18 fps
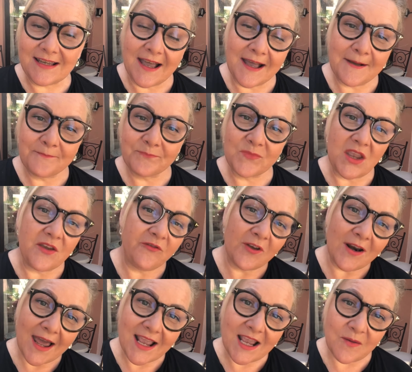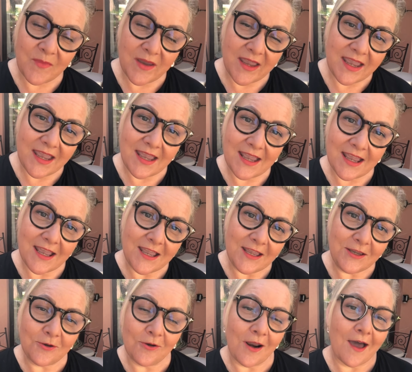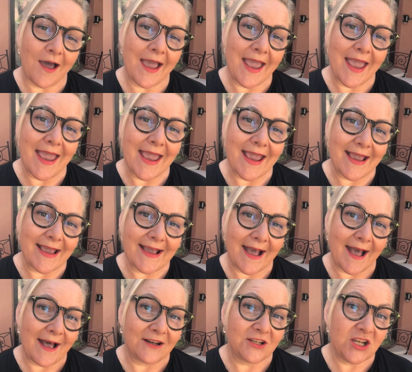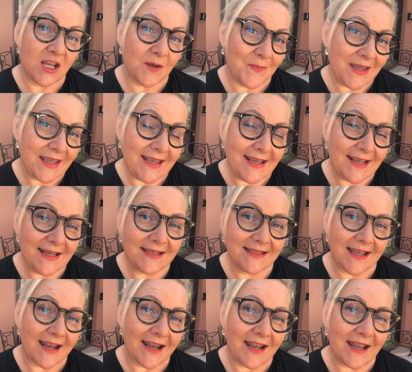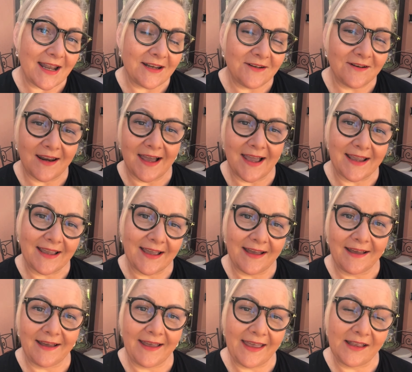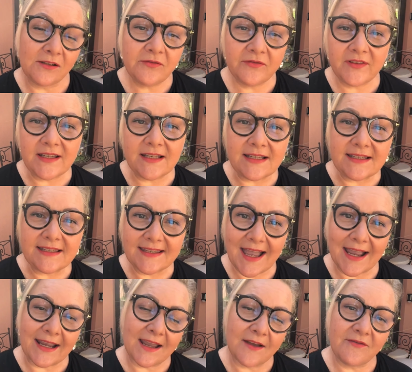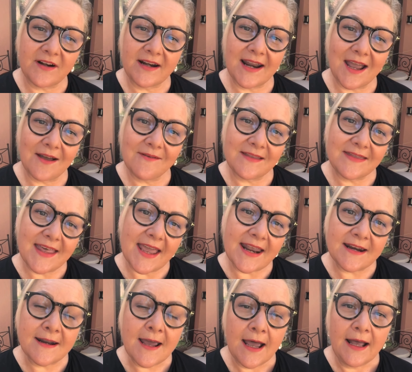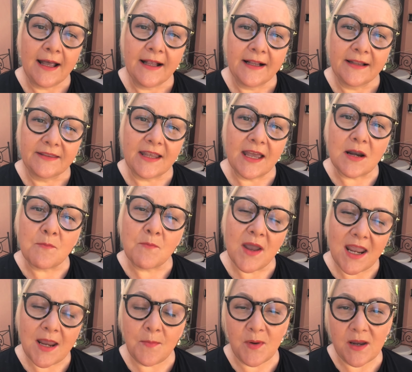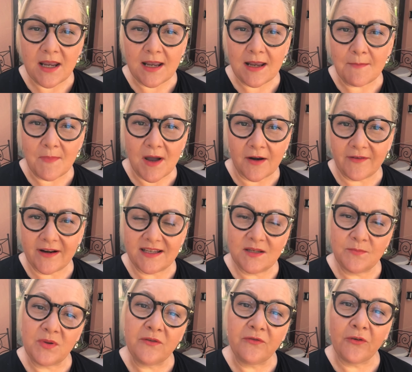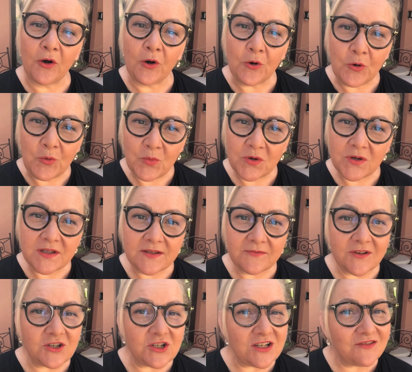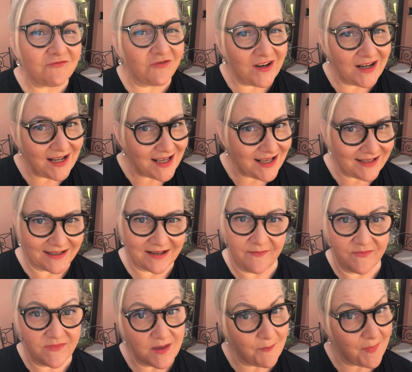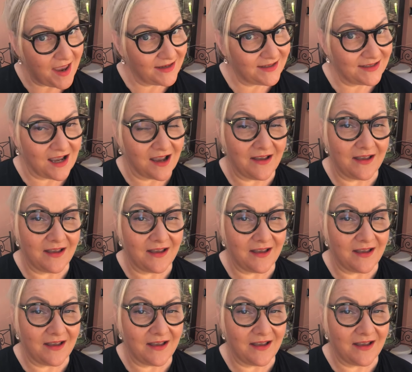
If you like me, you like chickpeas and you like a healthy snack every now and then maybe my recipe for hummus, which really is the best